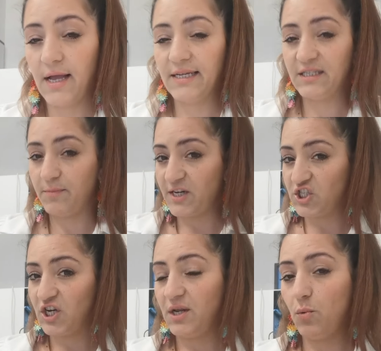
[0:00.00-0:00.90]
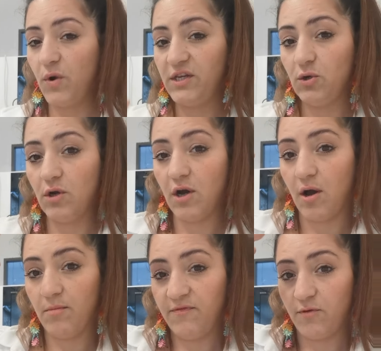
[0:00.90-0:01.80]
especially when you
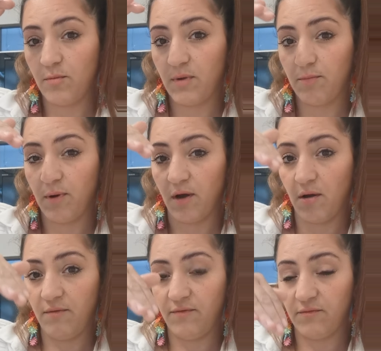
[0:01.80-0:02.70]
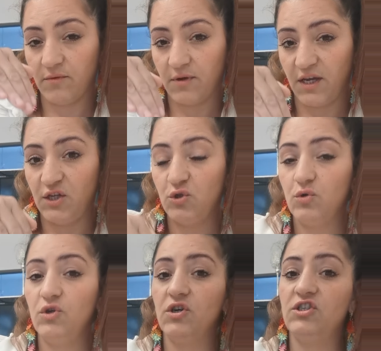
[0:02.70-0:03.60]
come from above
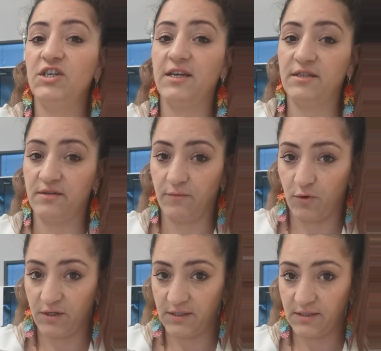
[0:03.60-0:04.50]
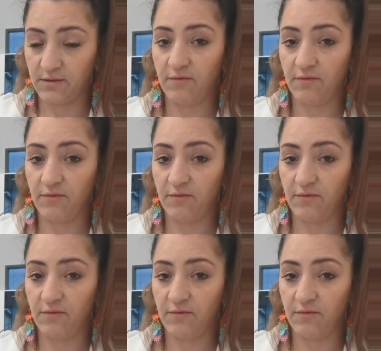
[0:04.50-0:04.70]
into your chest voice,